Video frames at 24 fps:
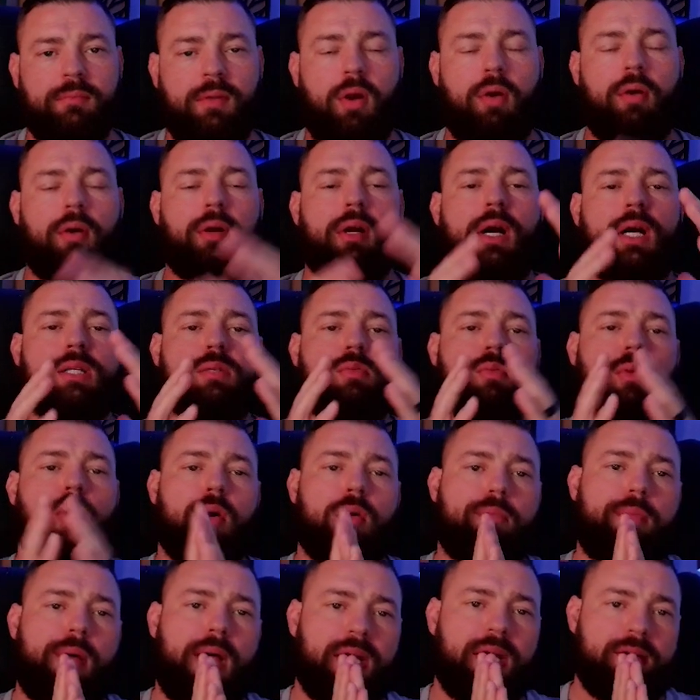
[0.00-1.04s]
Alright guys,
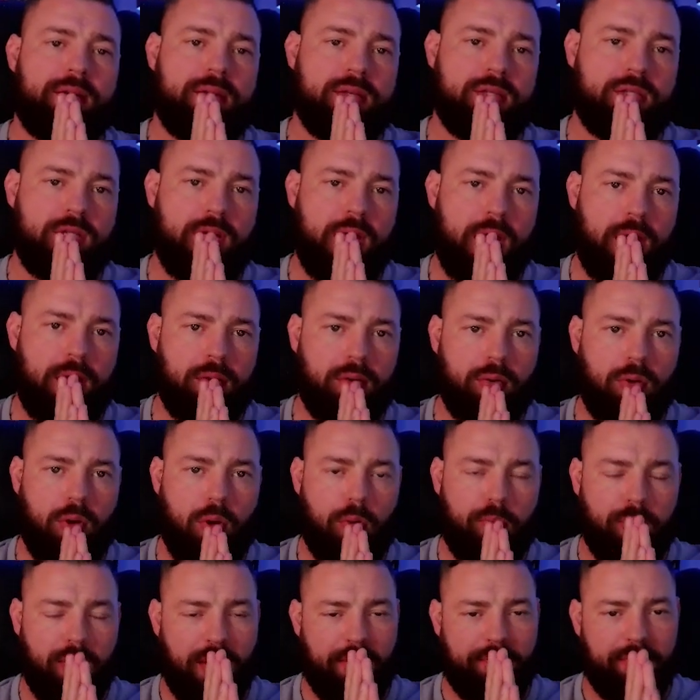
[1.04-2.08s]
welcome back to the channel.
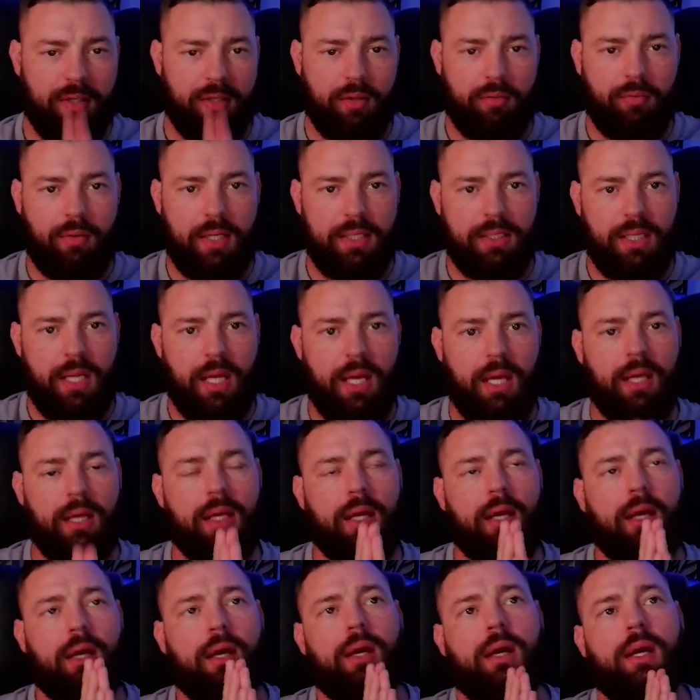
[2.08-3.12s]
Hope you're having a great day.